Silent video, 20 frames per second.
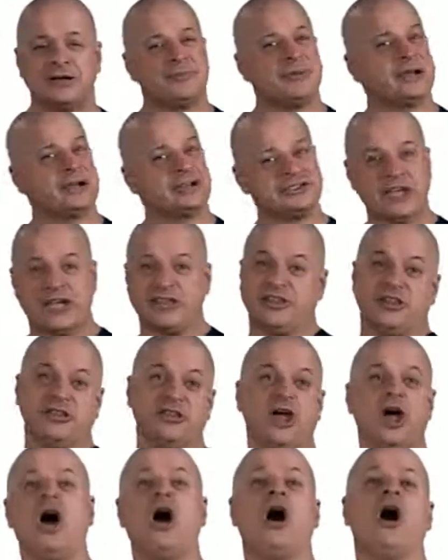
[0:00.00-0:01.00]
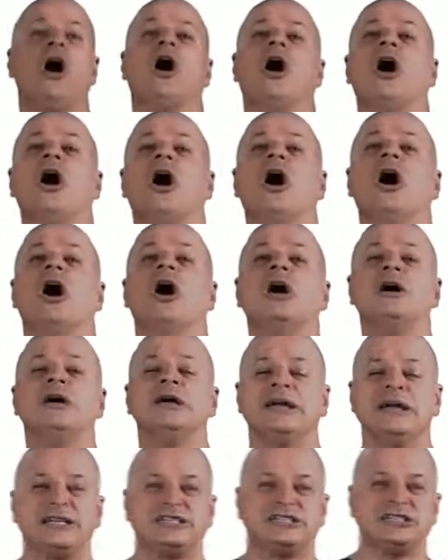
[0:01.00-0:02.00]
Because I don't know.
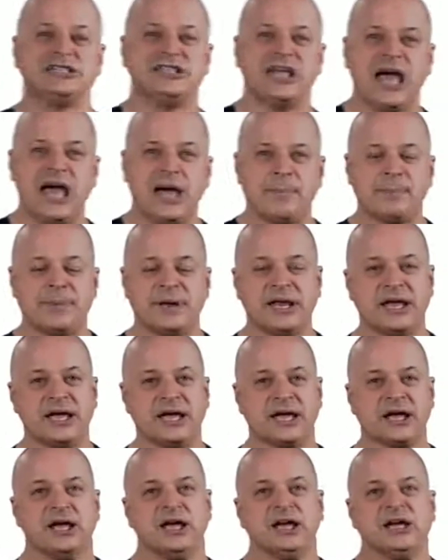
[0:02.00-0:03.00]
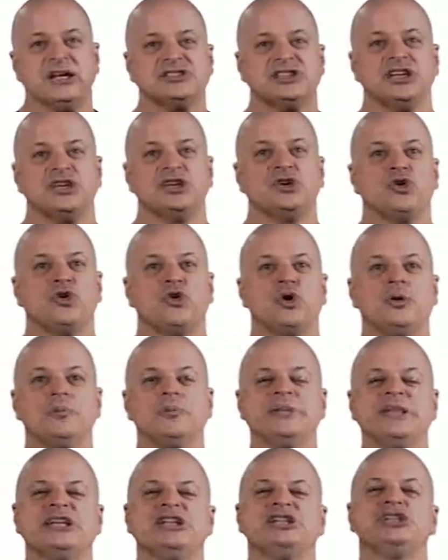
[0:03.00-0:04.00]
It's just happening. See,
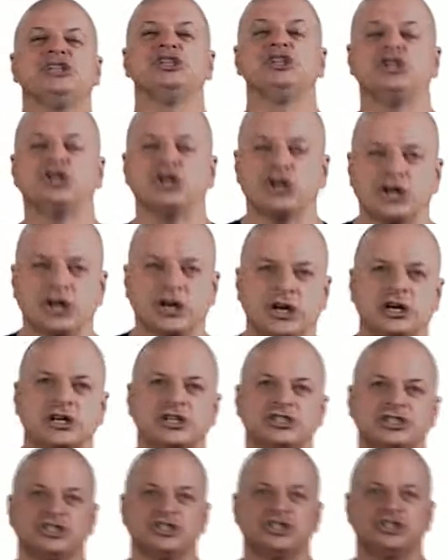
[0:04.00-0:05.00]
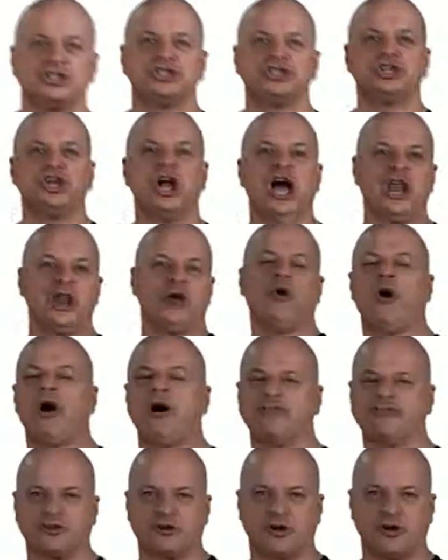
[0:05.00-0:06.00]
normally sugar should shut
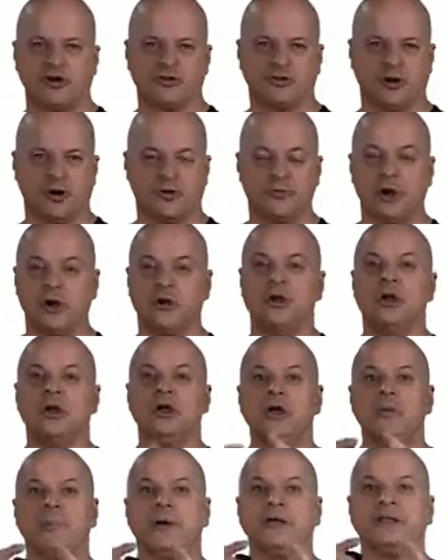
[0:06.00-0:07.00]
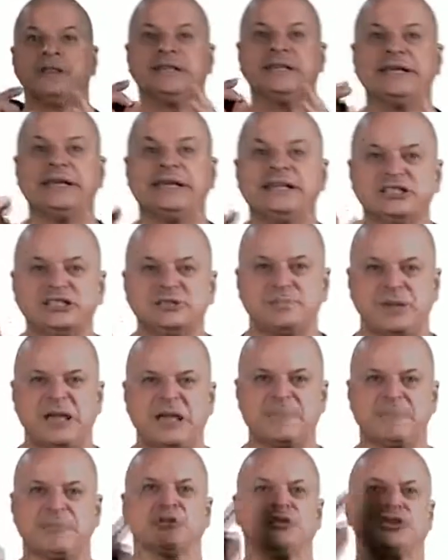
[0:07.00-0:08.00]
off growth hormone. But these
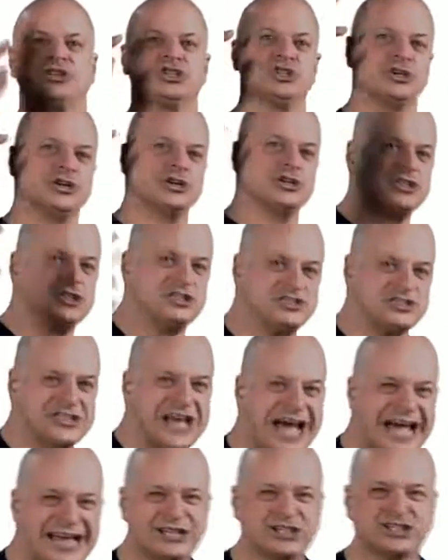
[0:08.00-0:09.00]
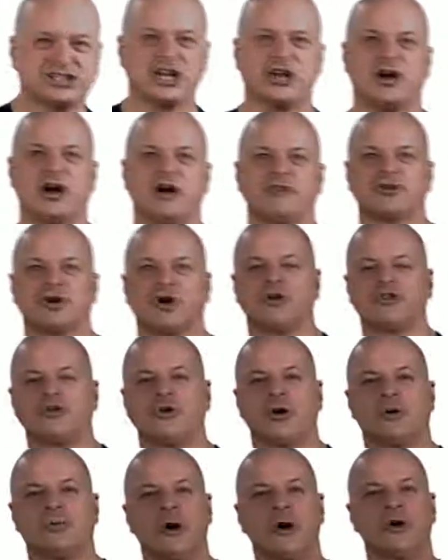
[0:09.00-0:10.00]
people, the sugar does not shut off growth
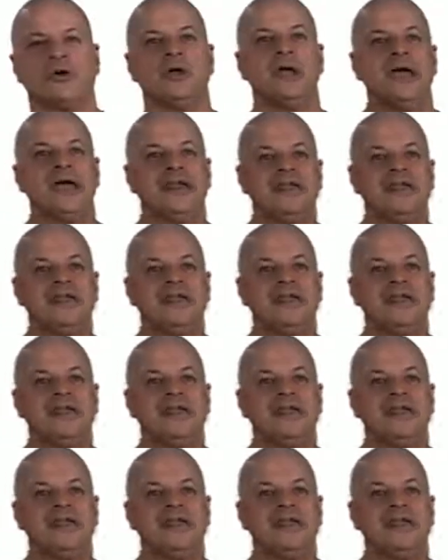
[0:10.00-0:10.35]
hormone.